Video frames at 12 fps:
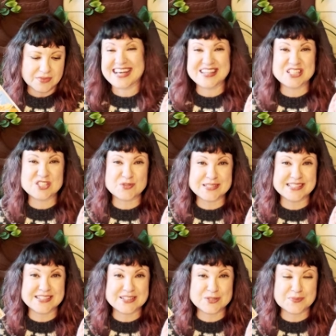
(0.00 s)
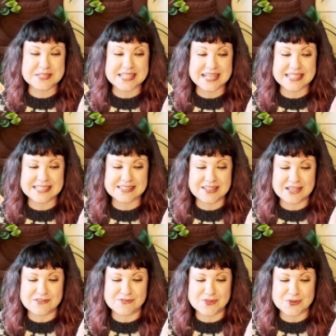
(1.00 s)
This was this was a
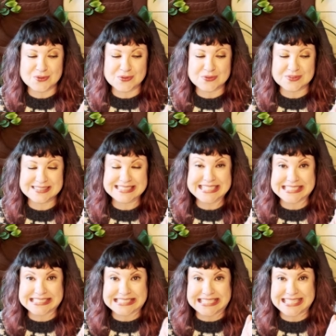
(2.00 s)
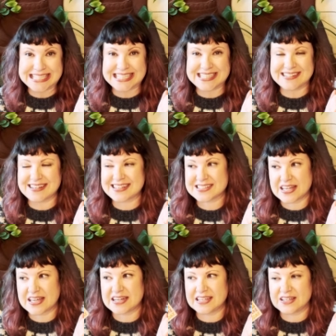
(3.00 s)
delightful, titillating,
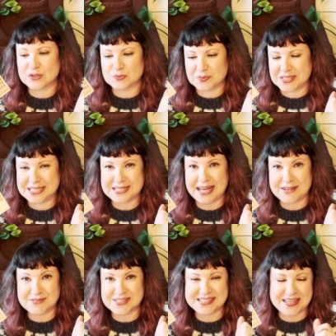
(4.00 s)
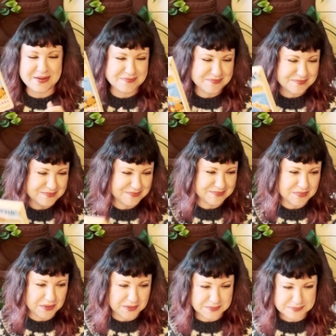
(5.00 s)
exciting read, I have to say.
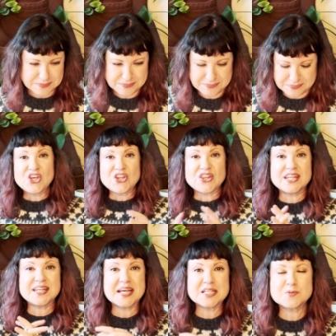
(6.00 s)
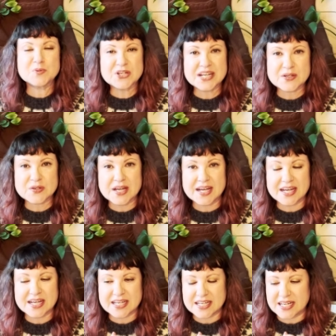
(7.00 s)
The next book I
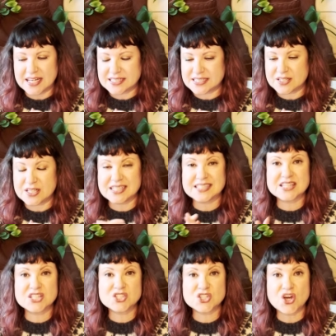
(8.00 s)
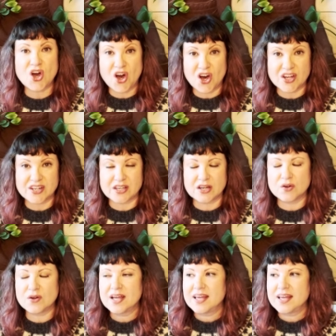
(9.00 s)
uh, I did, I did this in audio,